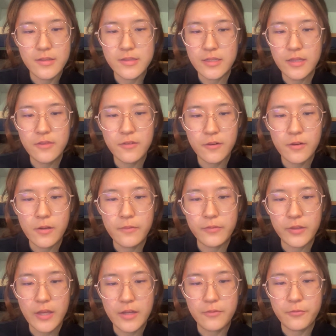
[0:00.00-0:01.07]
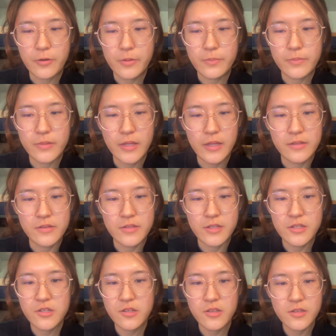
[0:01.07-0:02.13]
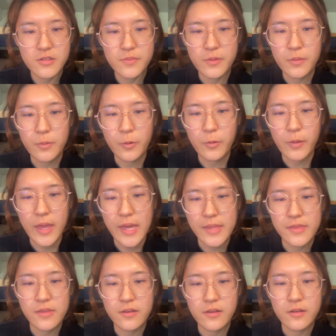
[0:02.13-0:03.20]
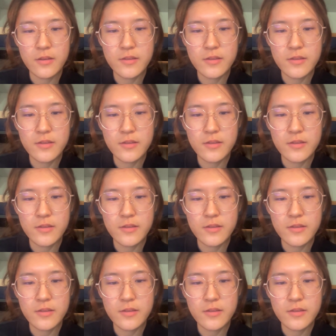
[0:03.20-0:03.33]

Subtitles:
seizure of land from indigenous people and the